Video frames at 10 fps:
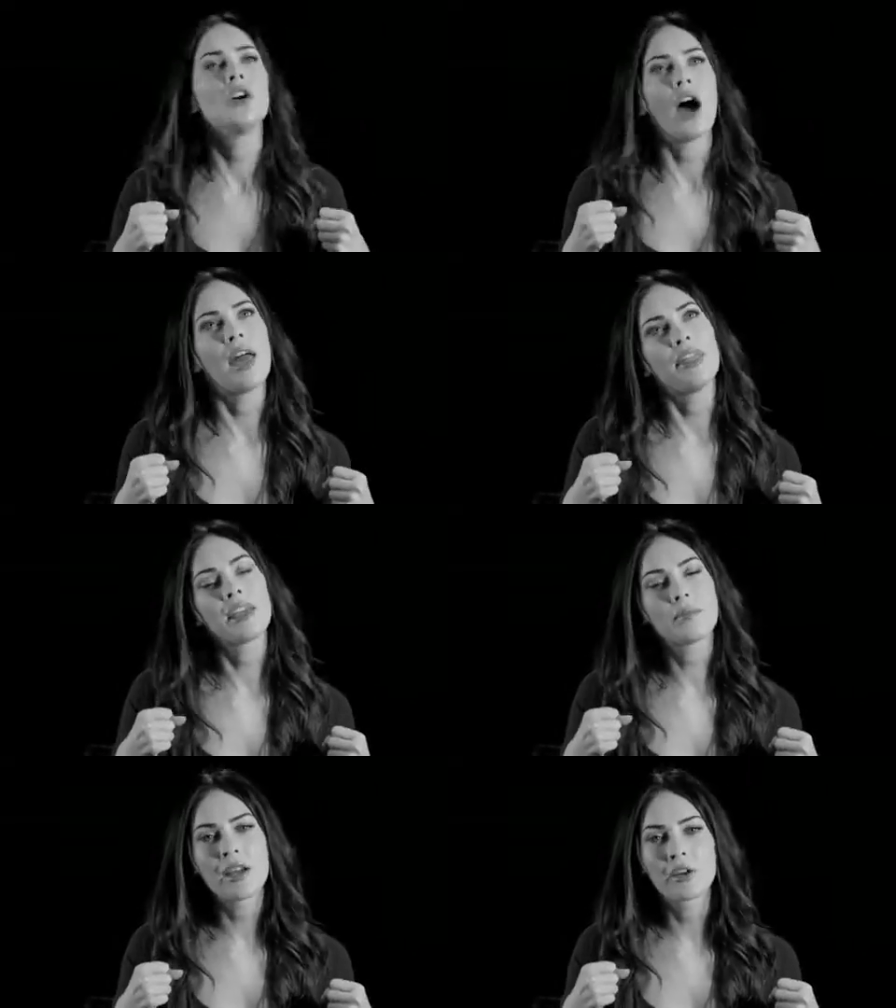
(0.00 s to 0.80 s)
I
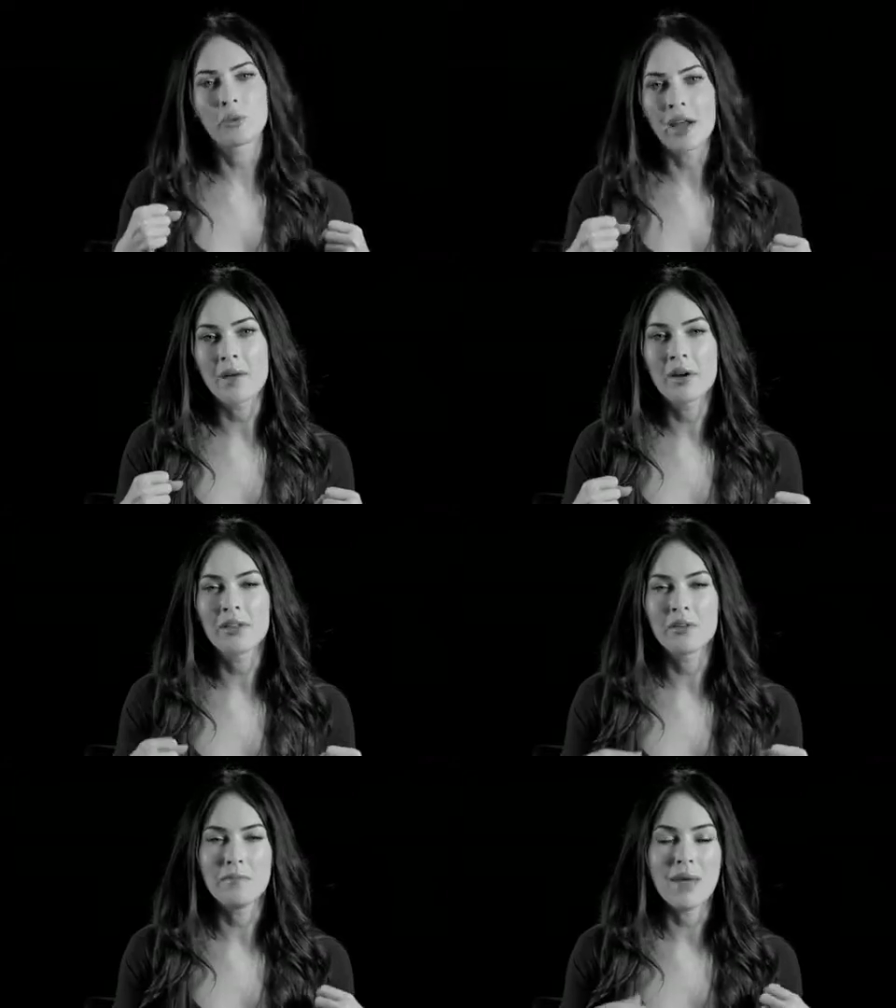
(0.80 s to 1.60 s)
think my
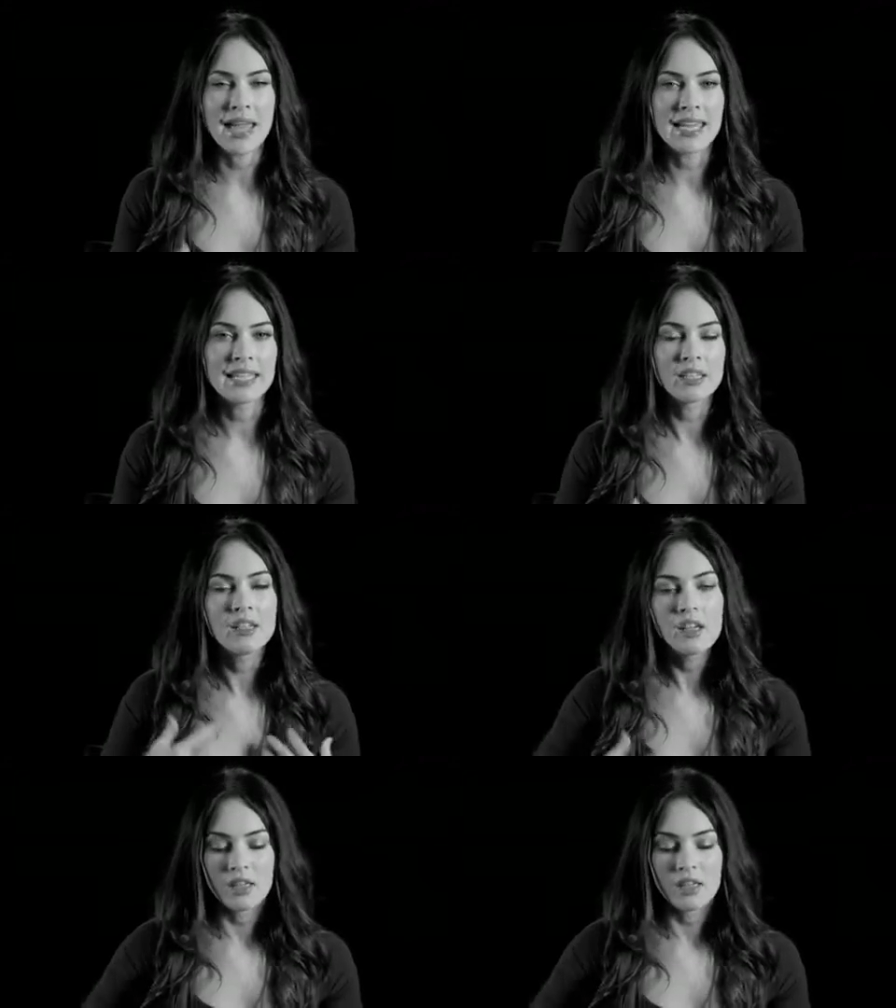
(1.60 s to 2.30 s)
grandmother made